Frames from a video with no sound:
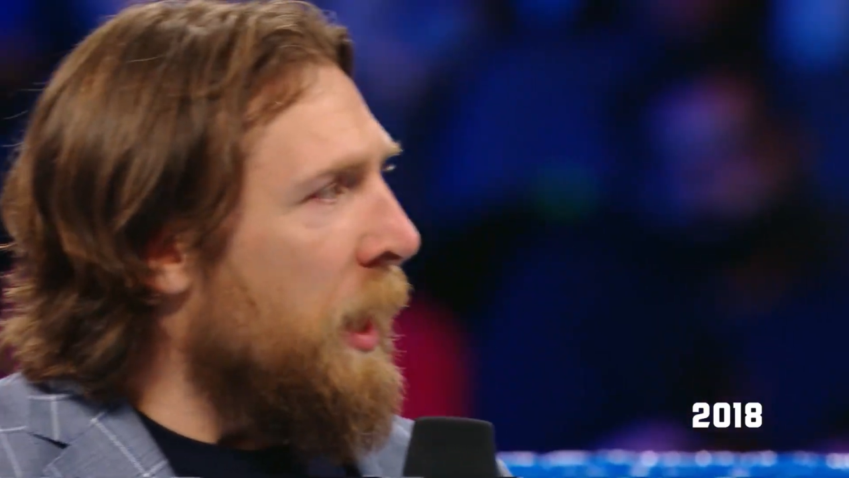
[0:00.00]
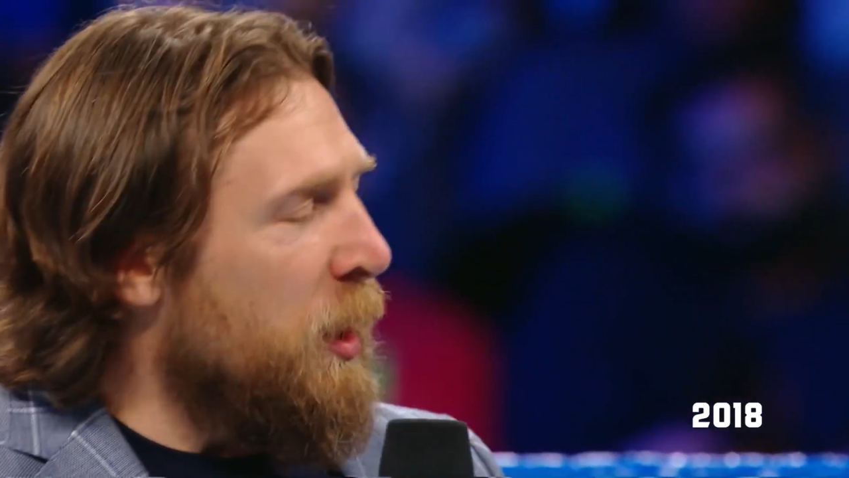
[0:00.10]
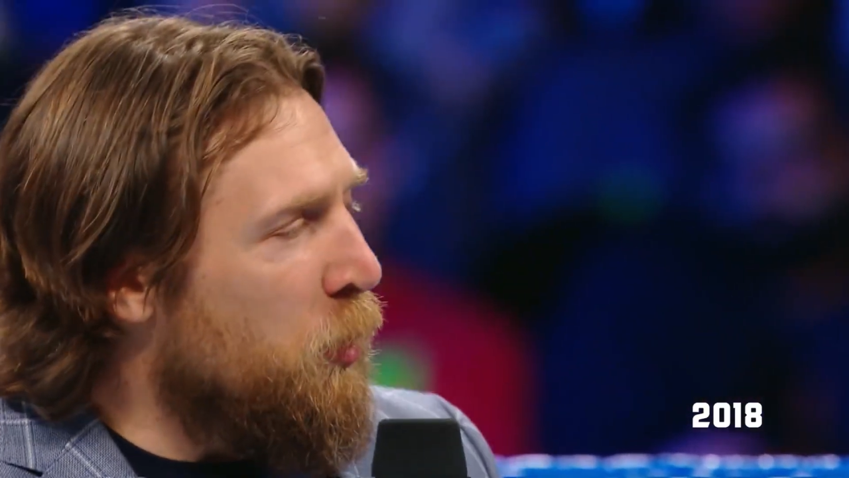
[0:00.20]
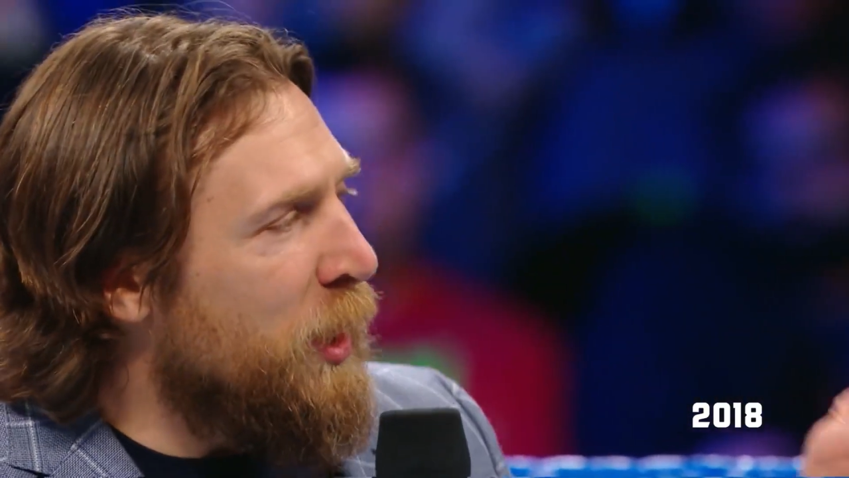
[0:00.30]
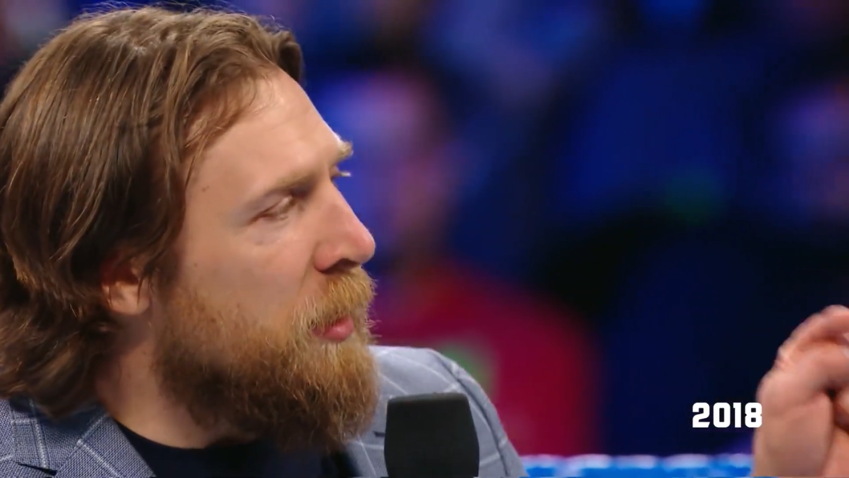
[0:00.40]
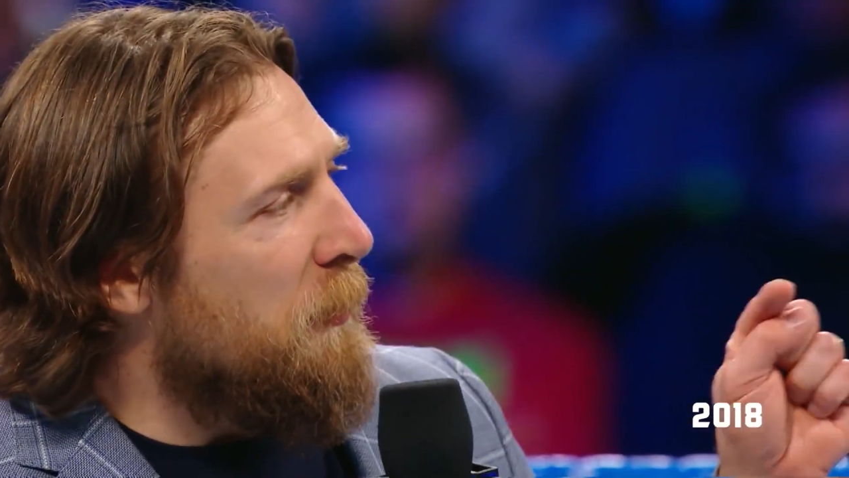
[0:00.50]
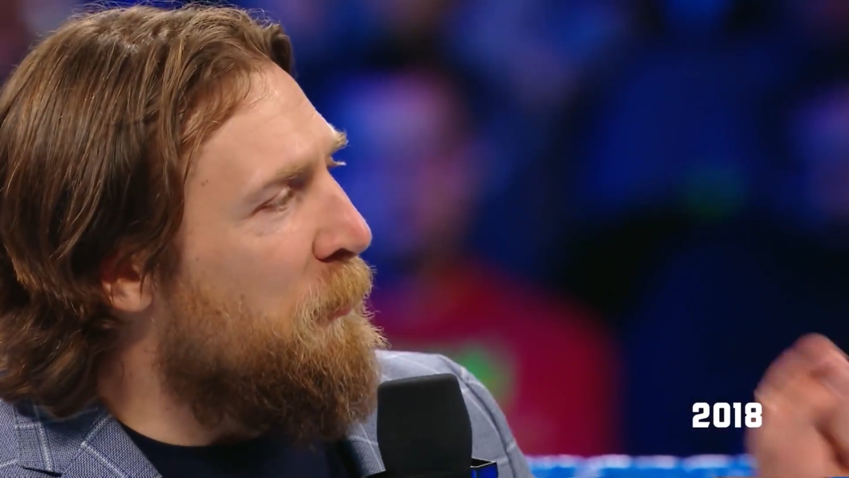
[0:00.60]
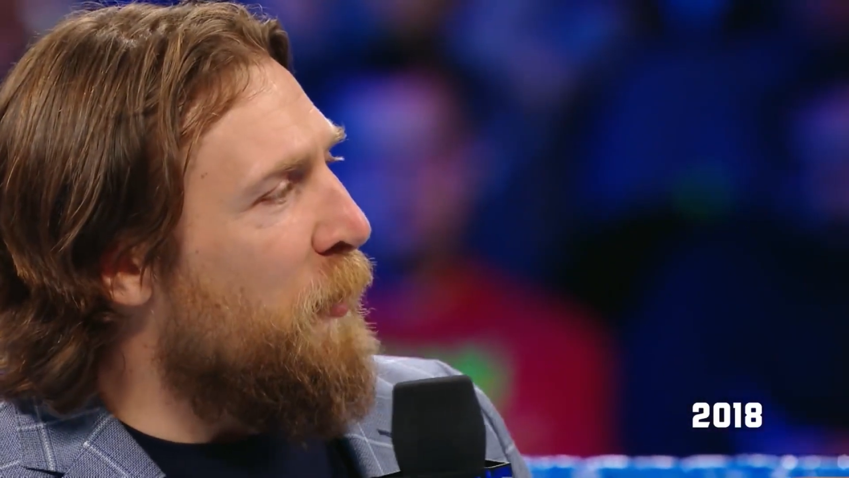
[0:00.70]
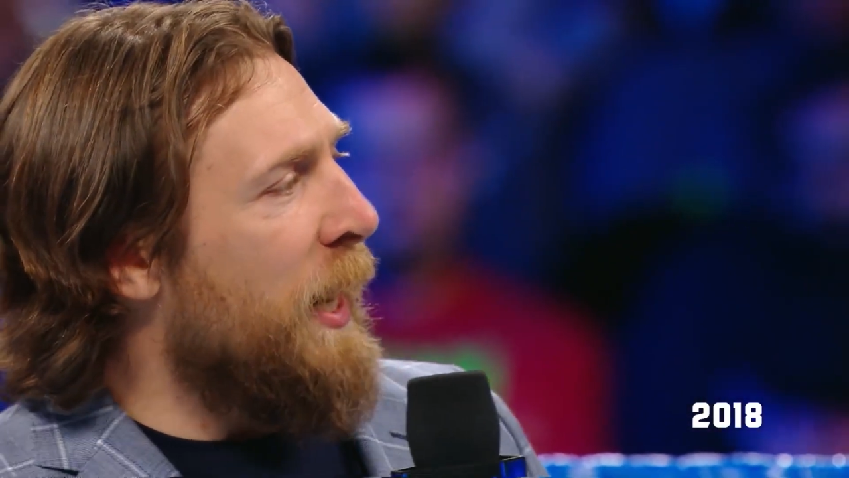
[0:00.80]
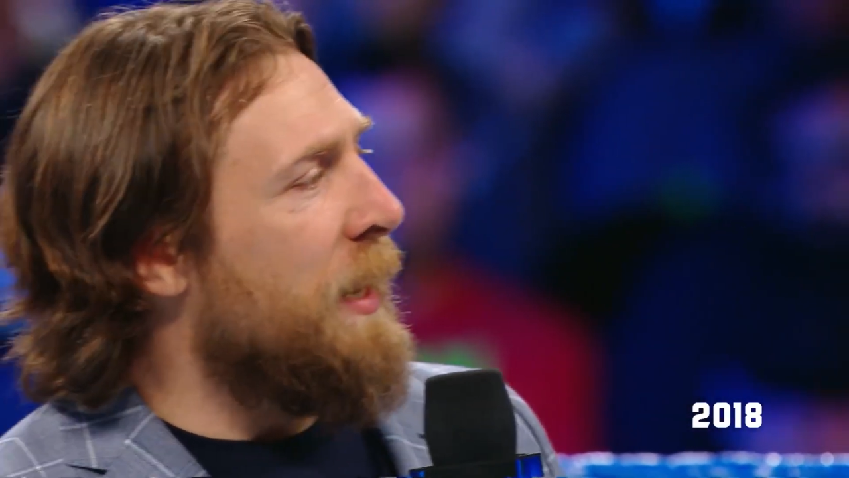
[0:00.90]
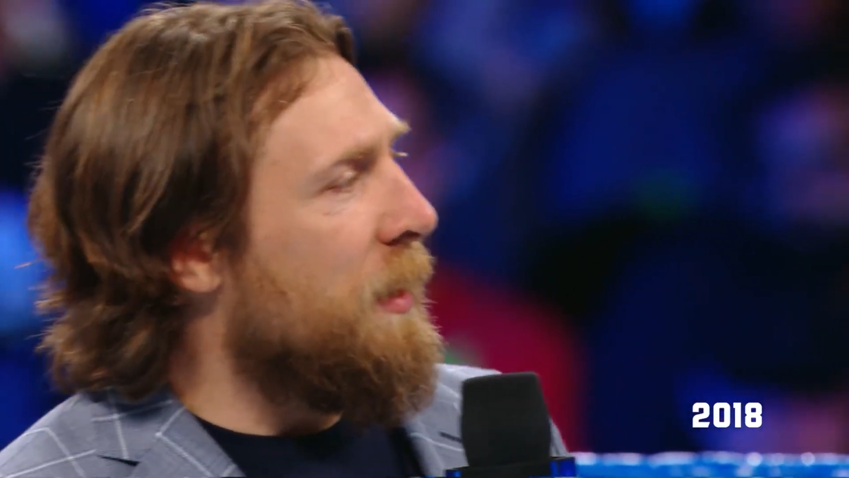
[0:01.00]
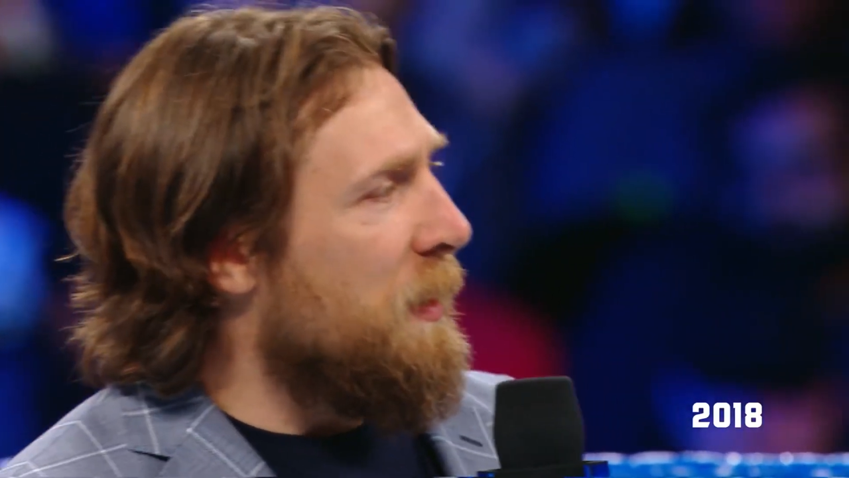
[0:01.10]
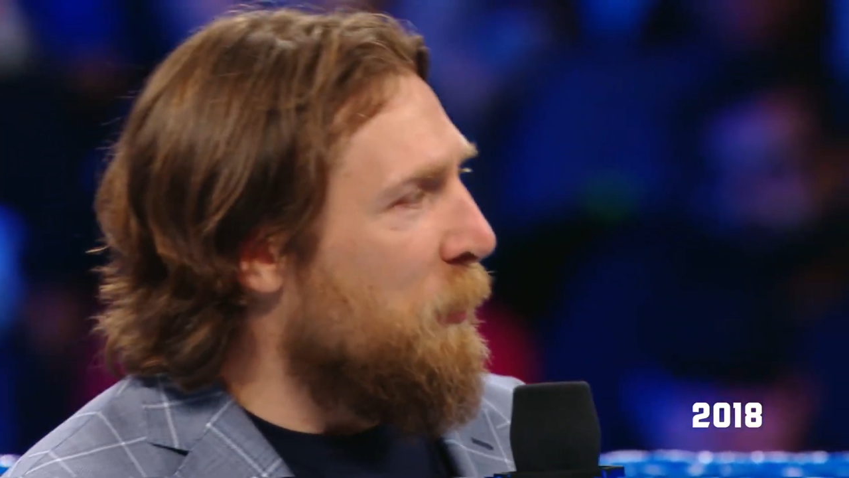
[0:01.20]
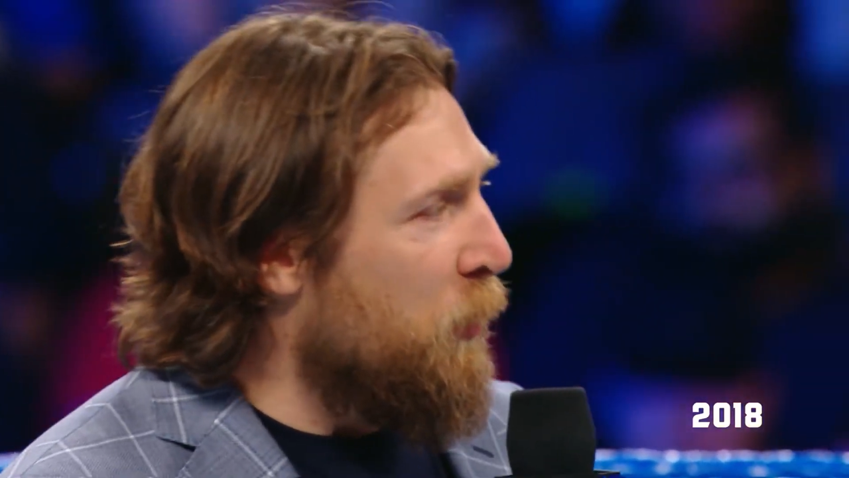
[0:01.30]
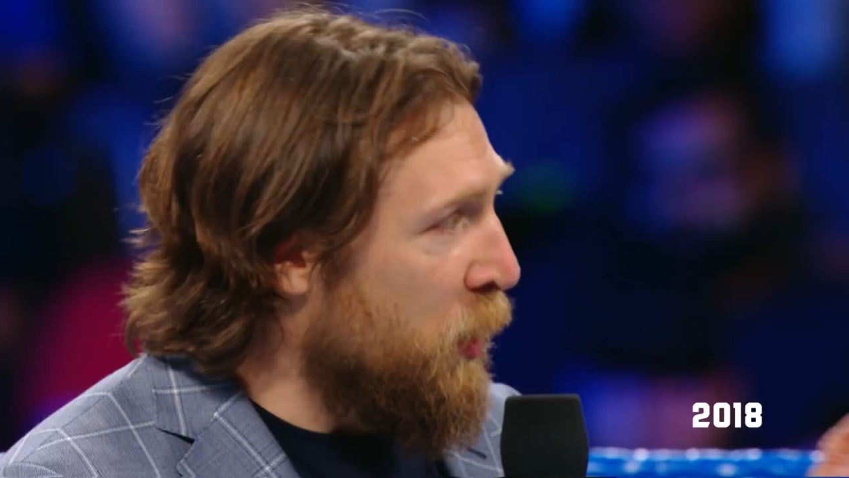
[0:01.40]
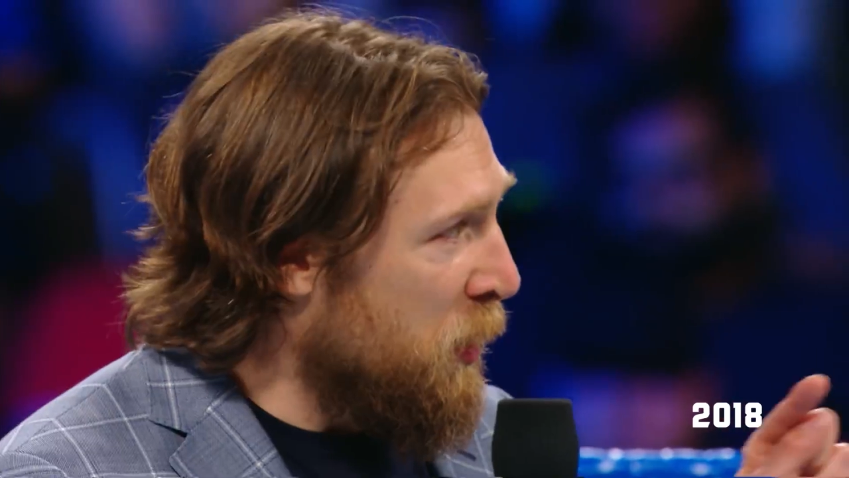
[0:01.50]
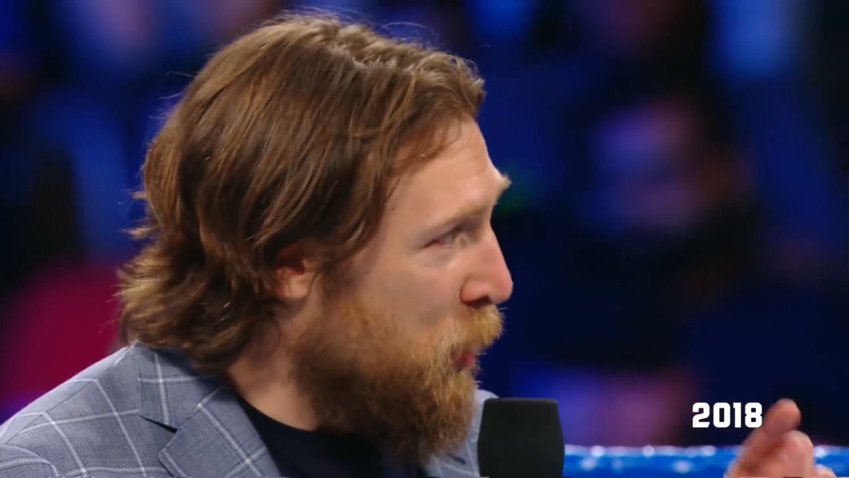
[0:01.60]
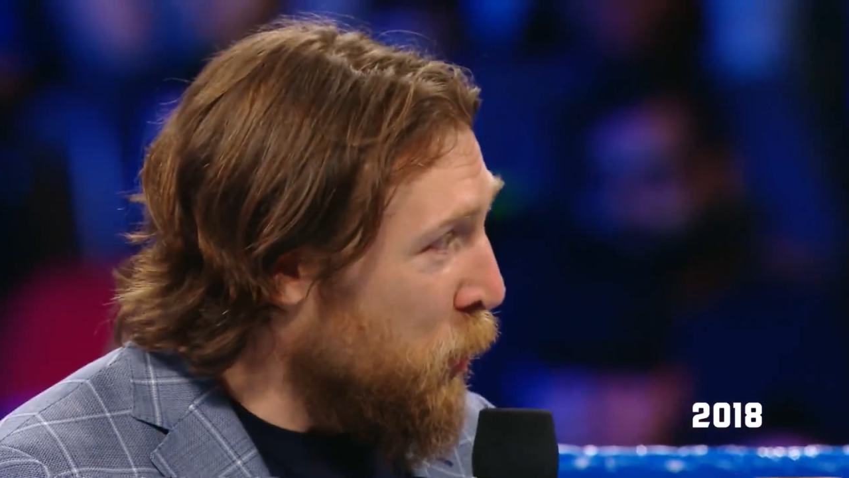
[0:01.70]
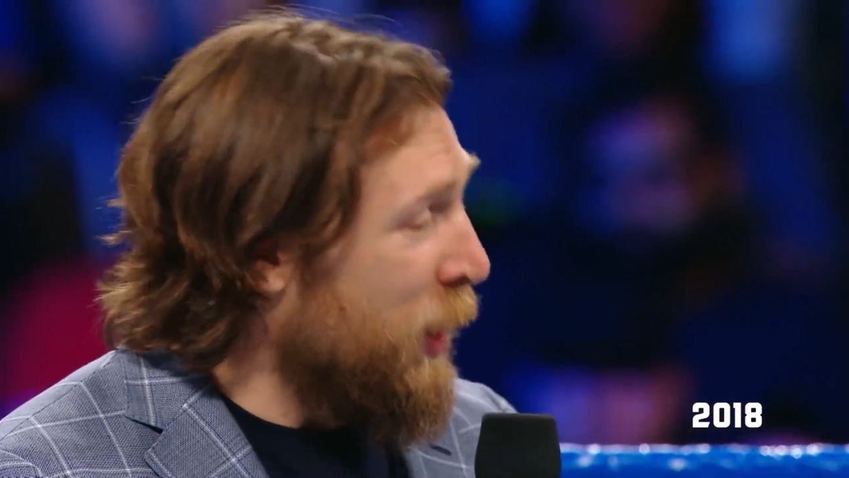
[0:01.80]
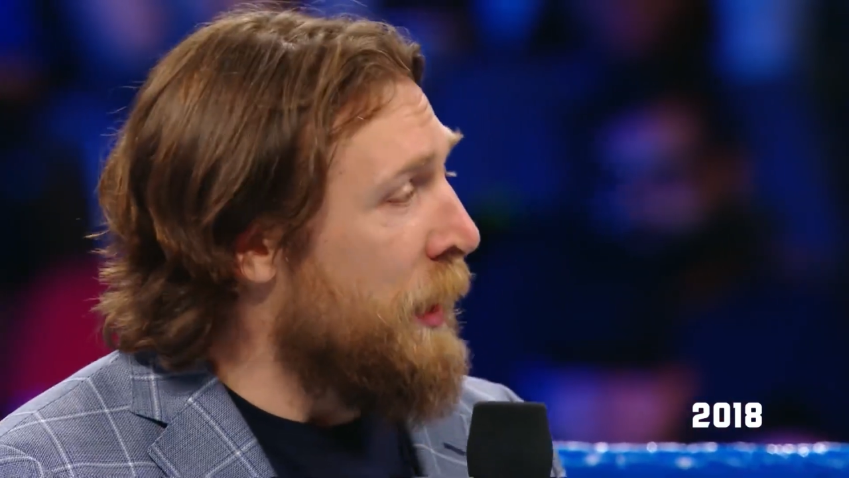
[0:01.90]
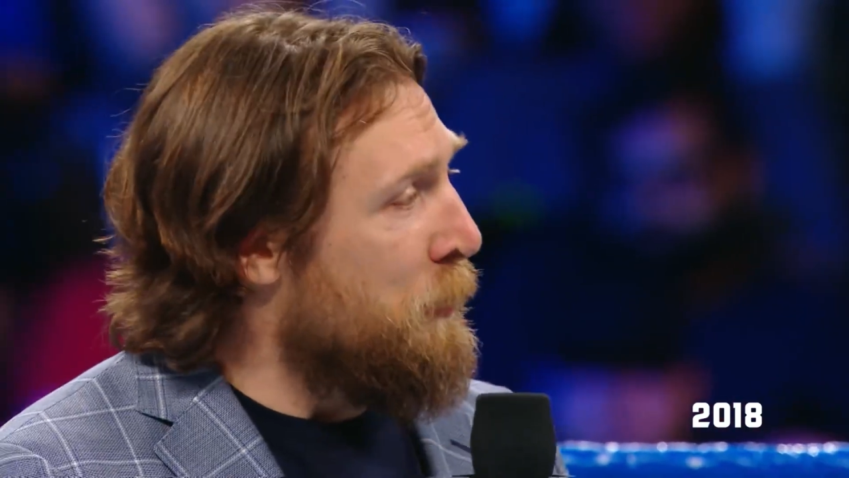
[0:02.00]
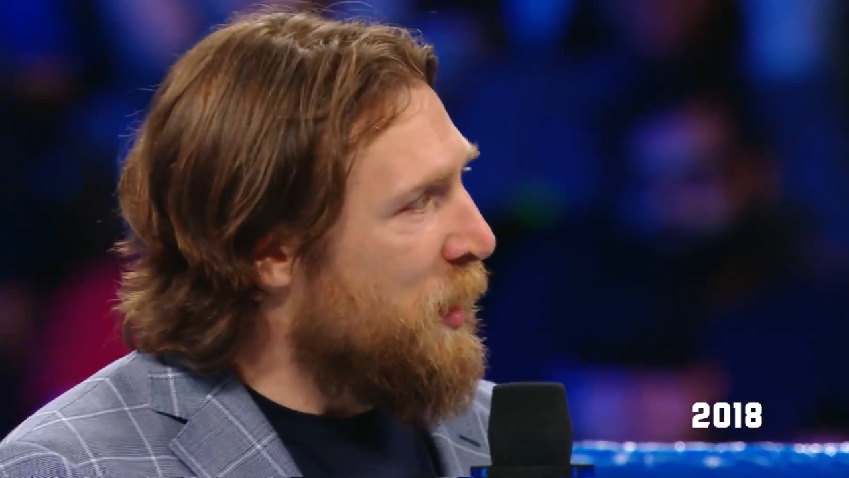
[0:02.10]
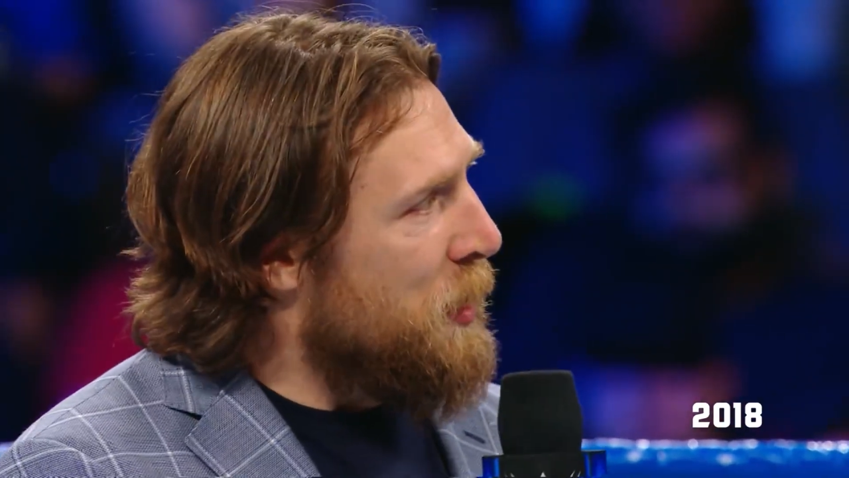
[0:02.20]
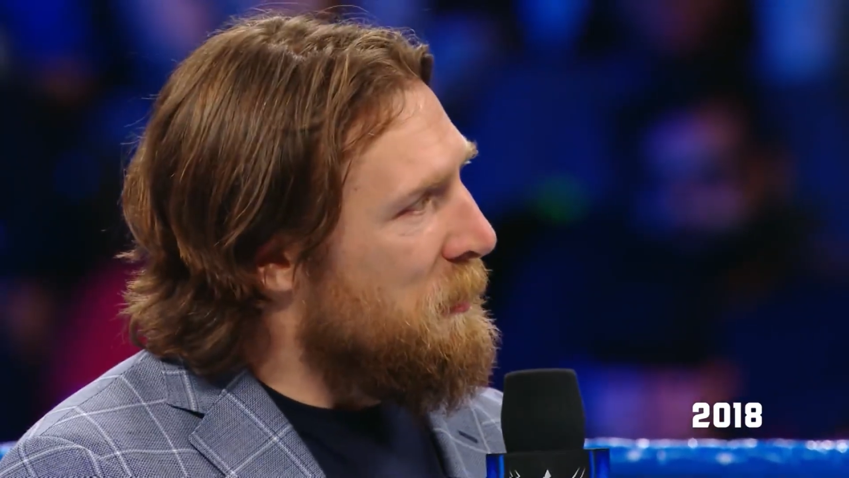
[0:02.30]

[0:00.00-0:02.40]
You need to fight for your dreams.